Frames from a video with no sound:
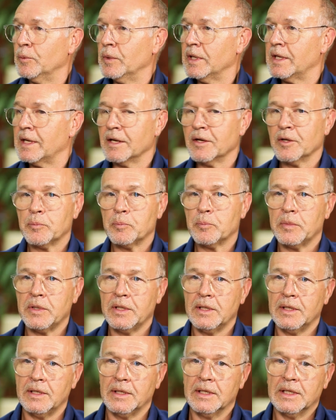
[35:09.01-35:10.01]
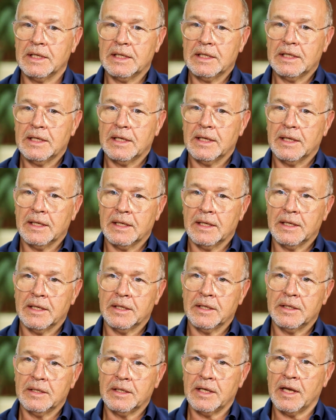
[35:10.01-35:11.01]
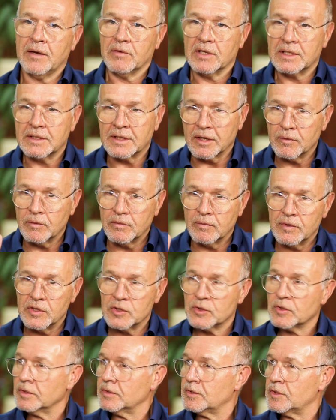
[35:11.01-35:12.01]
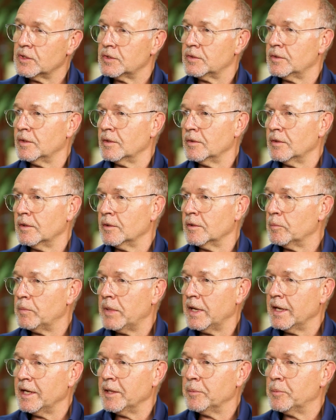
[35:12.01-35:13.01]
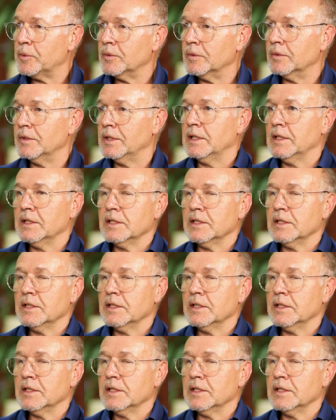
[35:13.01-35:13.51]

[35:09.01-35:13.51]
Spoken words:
We cannot have a tunnel vision just on pineapple.